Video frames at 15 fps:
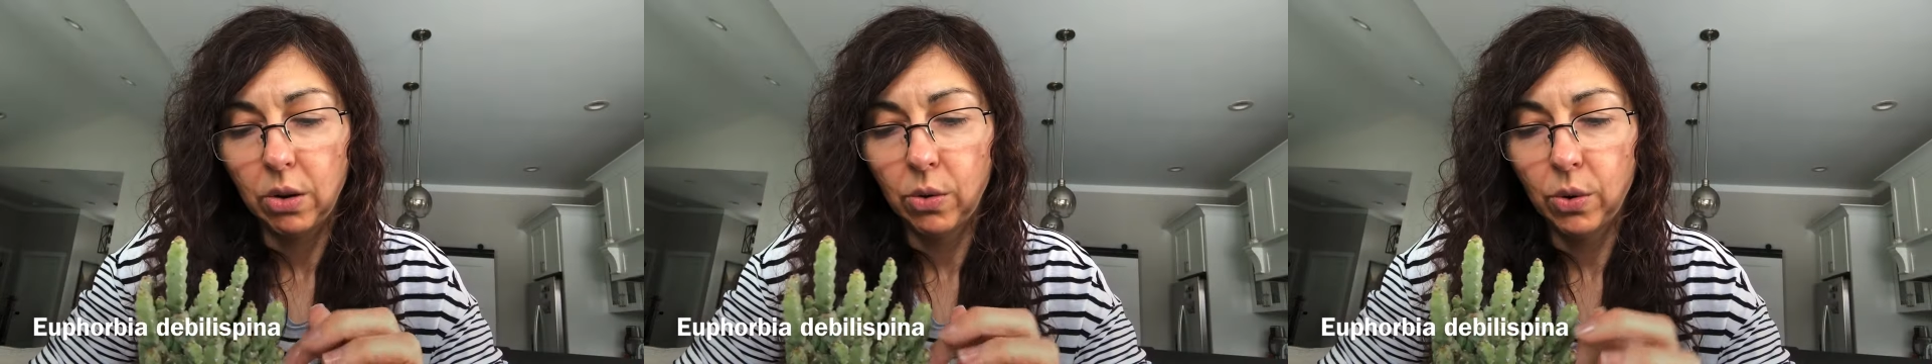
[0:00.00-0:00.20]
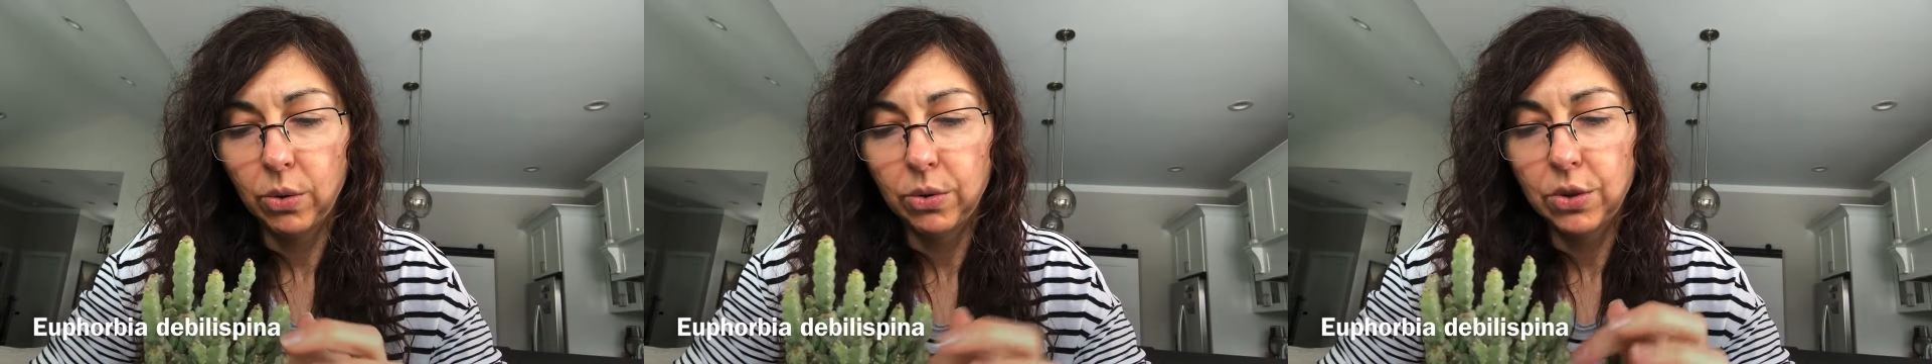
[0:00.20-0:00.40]

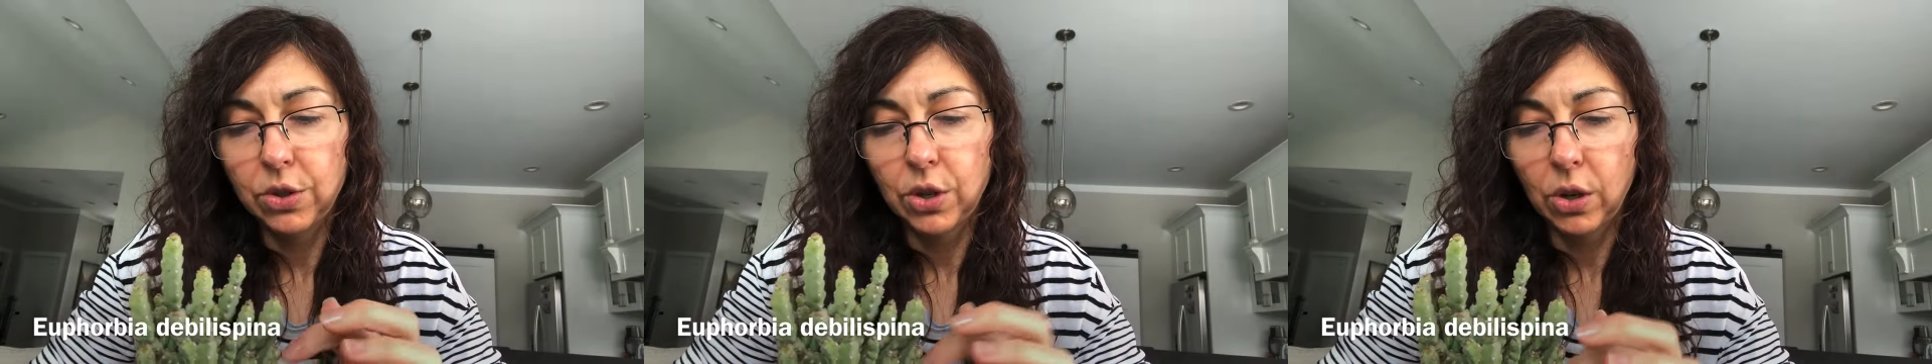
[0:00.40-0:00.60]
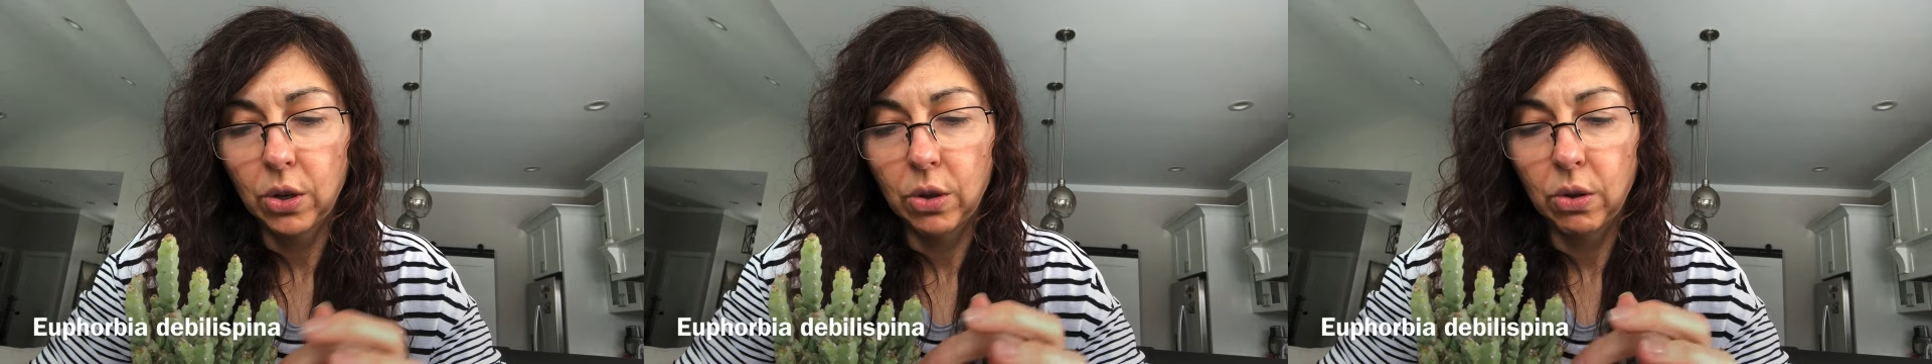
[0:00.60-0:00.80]

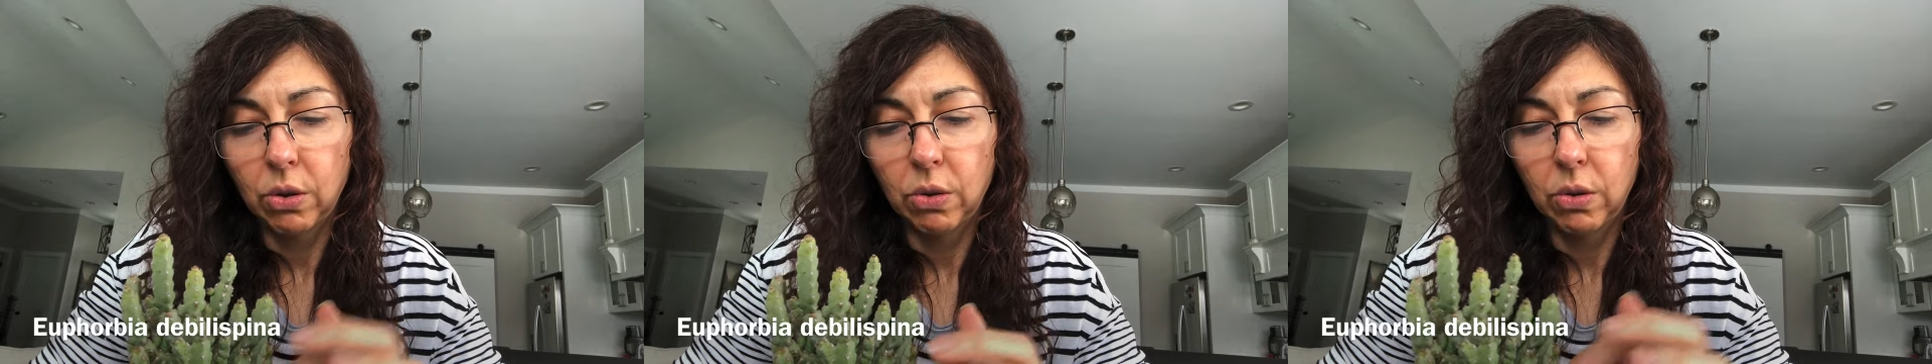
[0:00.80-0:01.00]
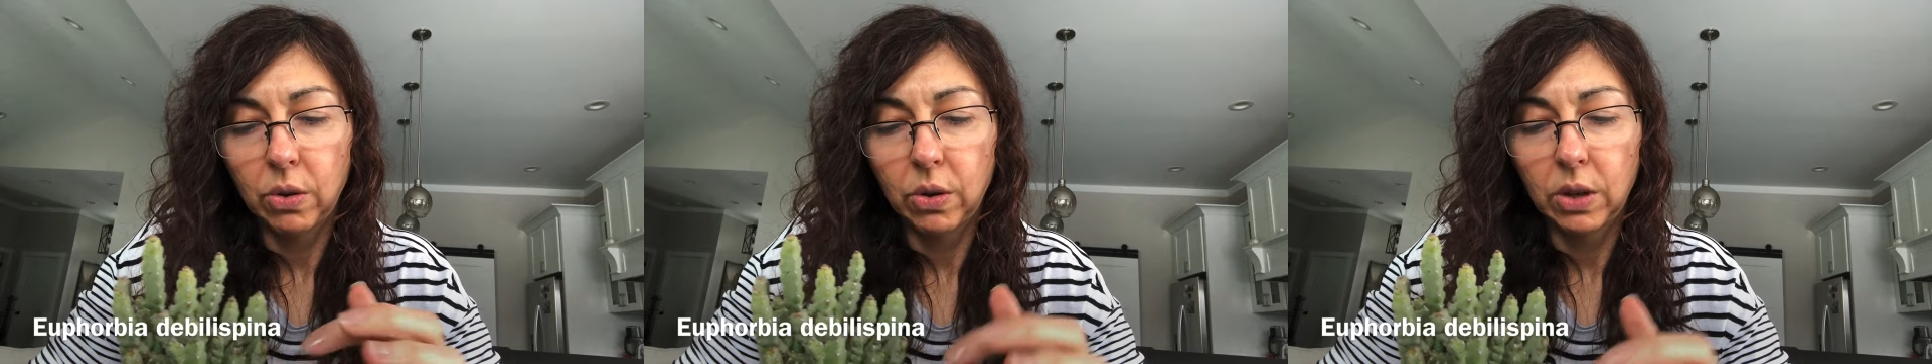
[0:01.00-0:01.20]

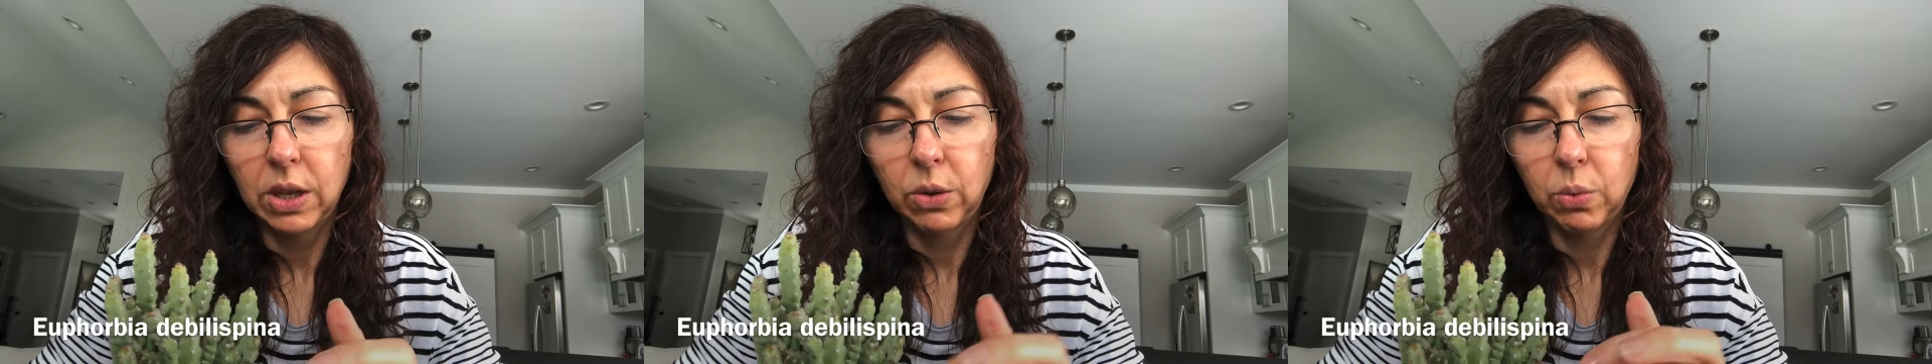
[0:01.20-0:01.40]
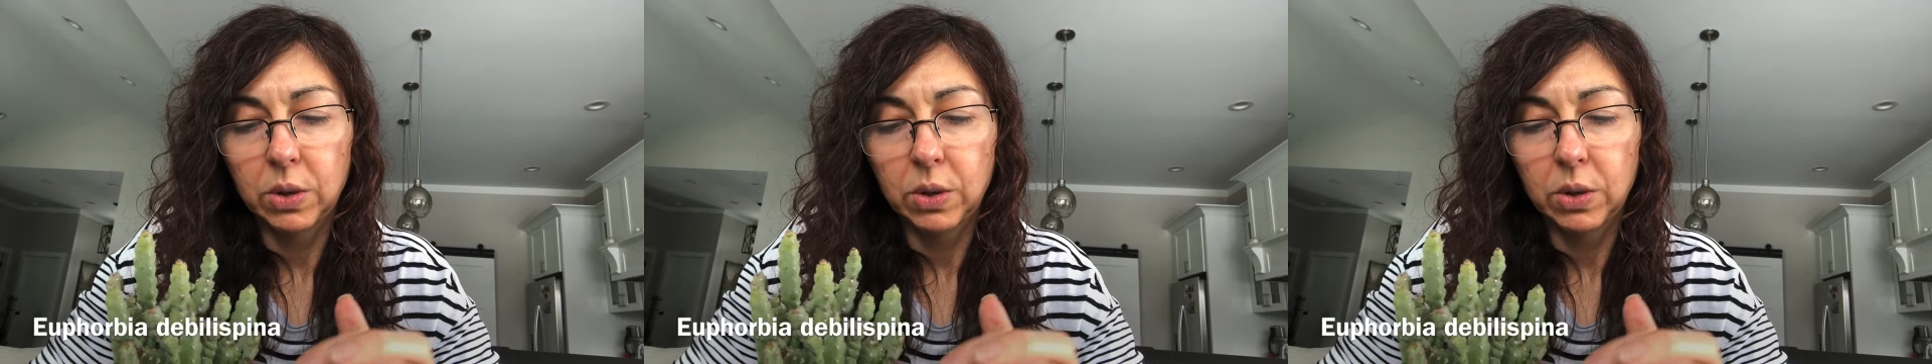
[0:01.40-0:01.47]
also, it